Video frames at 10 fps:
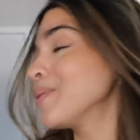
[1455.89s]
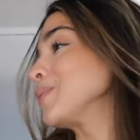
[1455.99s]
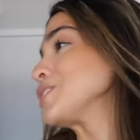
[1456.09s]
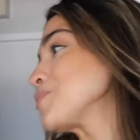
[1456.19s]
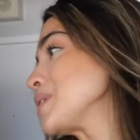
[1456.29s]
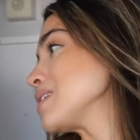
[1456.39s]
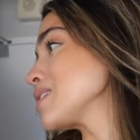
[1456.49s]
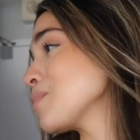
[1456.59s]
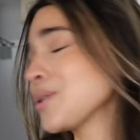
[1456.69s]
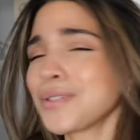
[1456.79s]
which
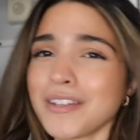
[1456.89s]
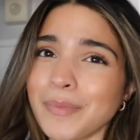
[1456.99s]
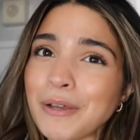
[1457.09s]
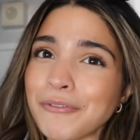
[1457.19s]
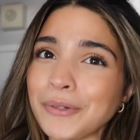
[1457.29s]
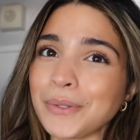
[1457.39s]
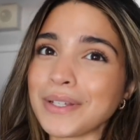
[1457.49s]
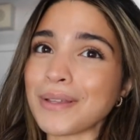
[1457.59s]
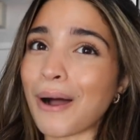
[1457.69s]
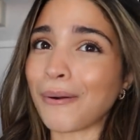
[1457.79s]
means most of my food
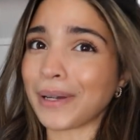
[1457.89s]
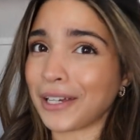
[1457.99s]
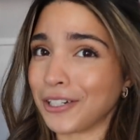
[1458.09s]
is already